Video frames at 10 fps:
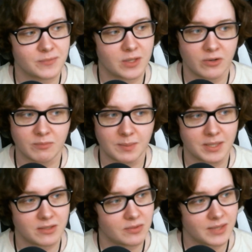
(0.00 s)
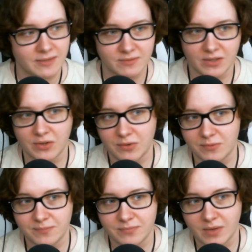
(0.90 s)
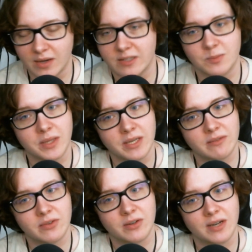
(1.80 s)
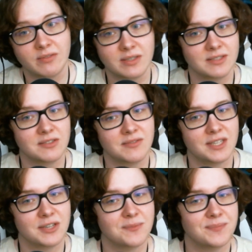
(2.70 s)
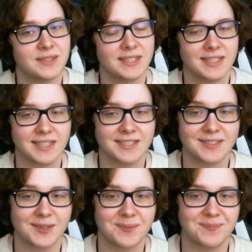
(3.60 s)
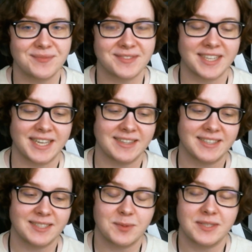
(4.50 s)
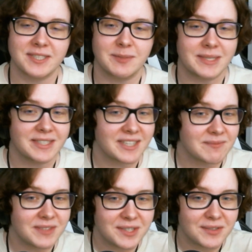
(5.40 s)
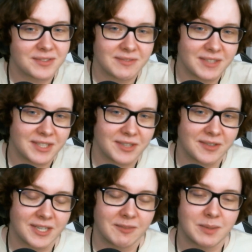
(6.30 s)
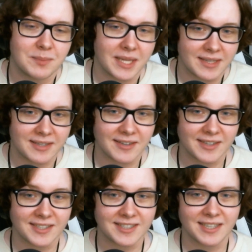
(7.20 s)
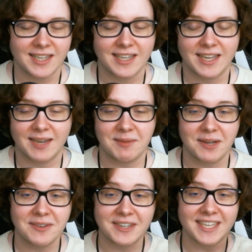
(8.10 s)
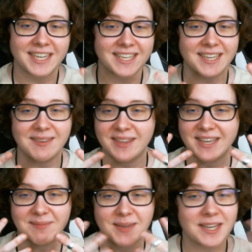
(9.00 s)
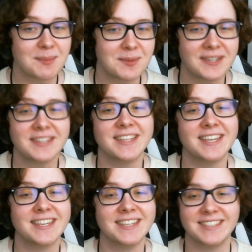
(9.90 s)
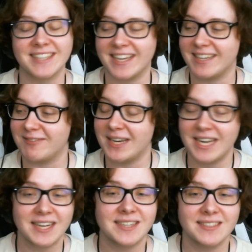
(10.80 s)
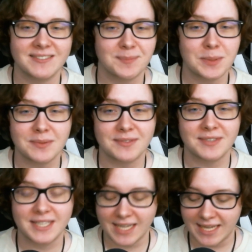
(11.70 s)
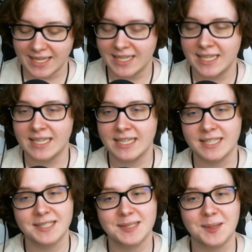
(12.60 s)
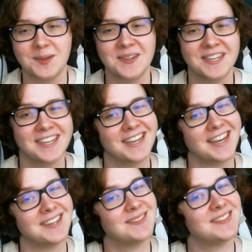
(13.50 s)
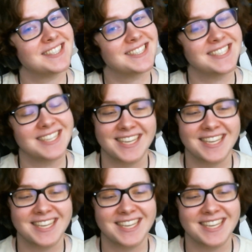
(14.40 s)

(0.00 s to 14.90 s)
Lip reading: oh, maybe I don't have to do cosplay for every single video. So, and this one's gonna be a comfy, cozy video. I got my blanket on. I'm not wearing any like makeup or anything because I ran out of spoons for the day. So I'm just